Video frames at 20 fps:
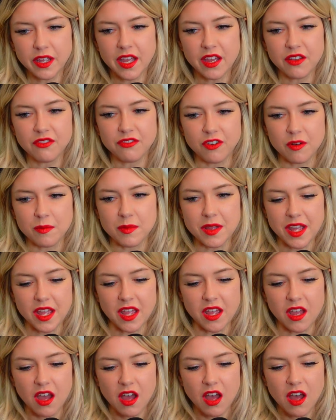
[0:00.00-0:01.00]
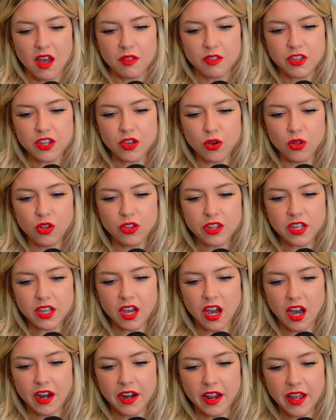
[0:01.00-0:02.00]
hit for me the only
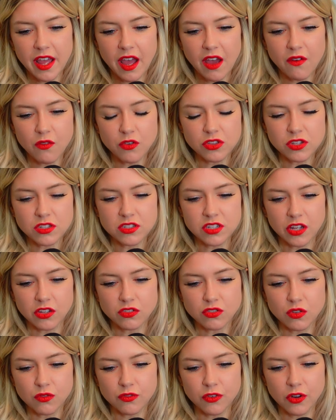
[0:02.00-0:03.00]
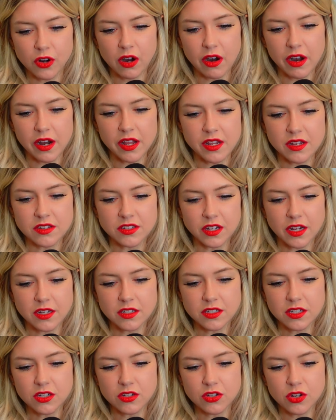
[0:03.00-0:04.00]
con i have with this as so far is i
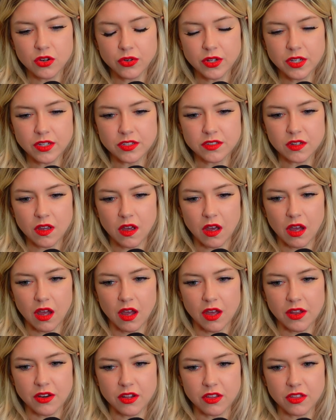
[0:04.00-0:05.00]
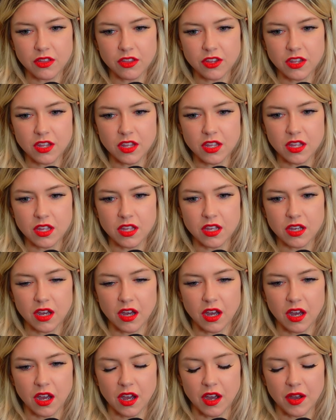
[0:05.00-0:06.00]
did notice on the
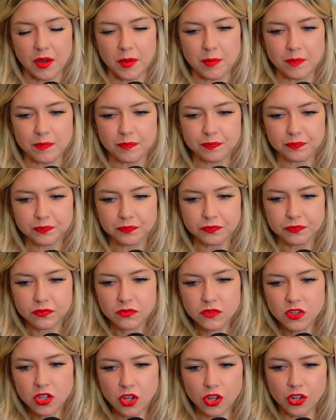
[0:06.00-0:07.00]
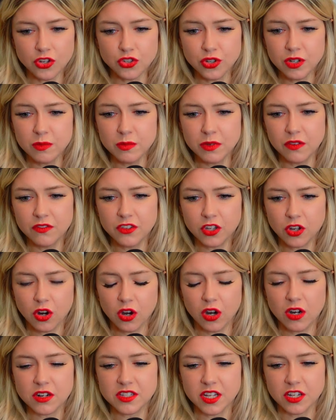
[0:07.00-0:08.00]
um, treatment of the
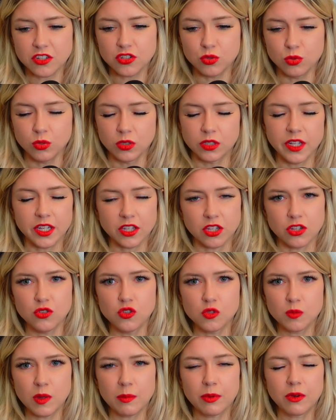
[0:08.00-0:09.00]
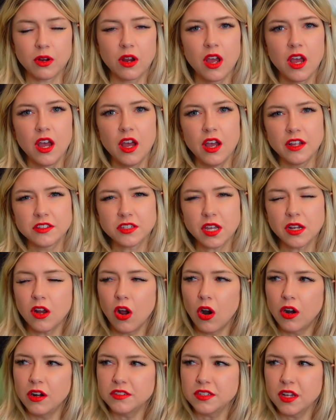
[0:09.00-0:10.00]
cards that do look like the newspaper. It's kind of
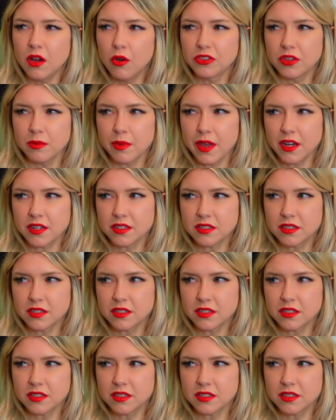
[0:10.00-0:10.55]
hard to tell what the mana